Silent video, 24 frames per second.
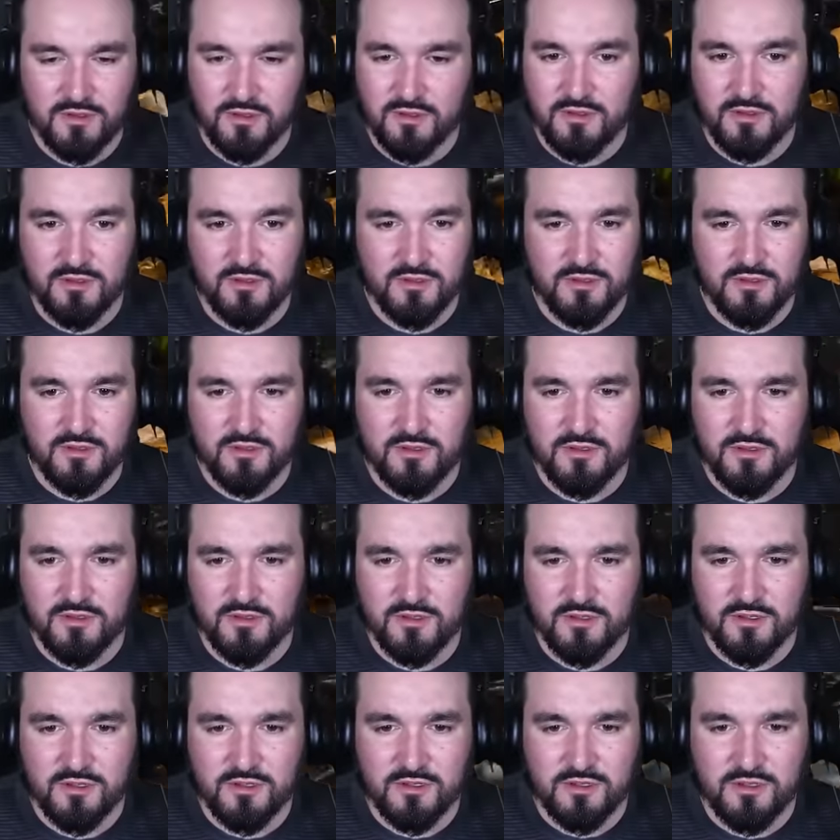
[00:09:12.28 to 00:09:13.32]
Alright,
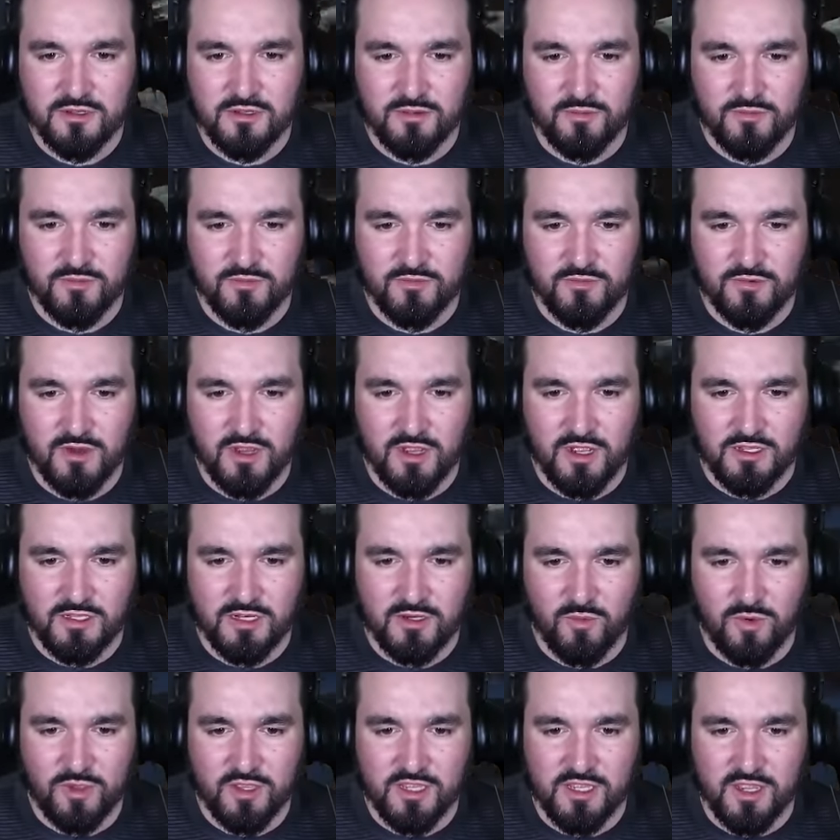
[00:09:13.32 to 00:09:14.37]
I don't know
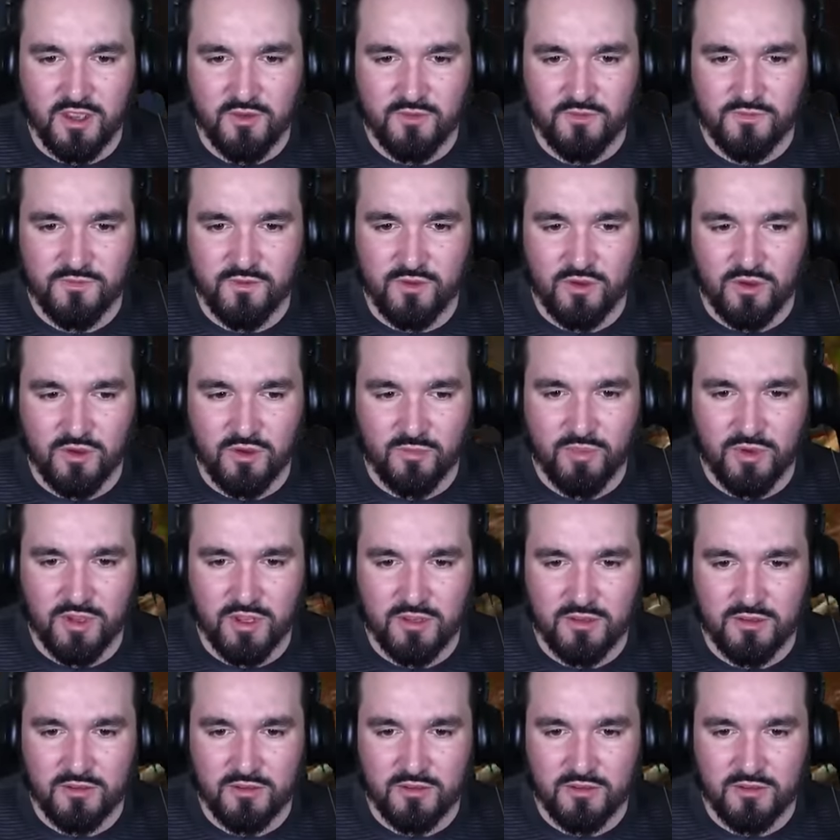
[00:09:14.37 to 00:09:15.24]
what you're going for, but...